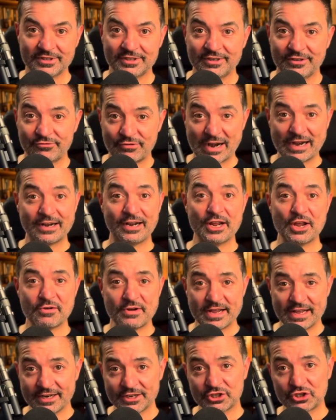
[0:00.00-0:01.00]
frankly
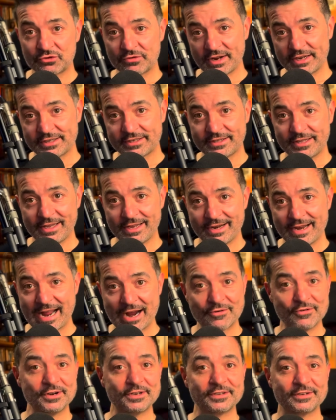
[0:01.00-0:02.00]
only illustrates the
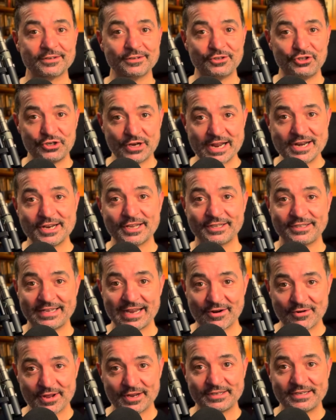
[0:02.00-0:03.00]
inherent gender
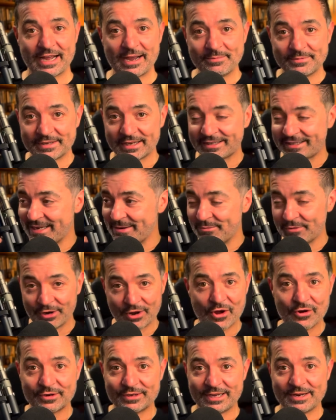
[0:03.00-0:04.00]
stereotypes that seem
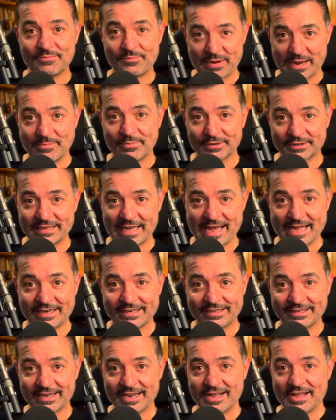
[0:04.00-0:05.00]
locked in people's
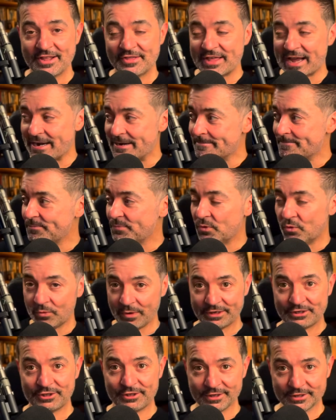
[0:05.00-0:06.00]
heads, that
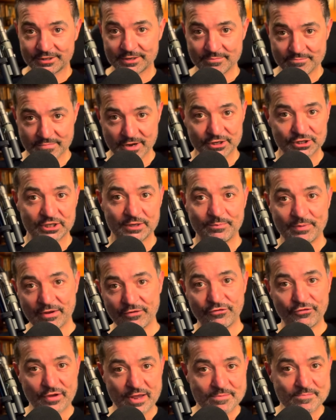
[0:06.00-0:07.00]
witches must be
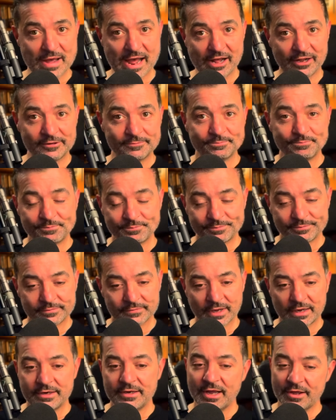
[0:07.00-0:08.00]
female.
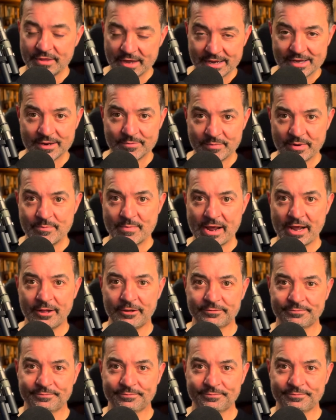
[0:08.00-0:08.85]
No, they can be male.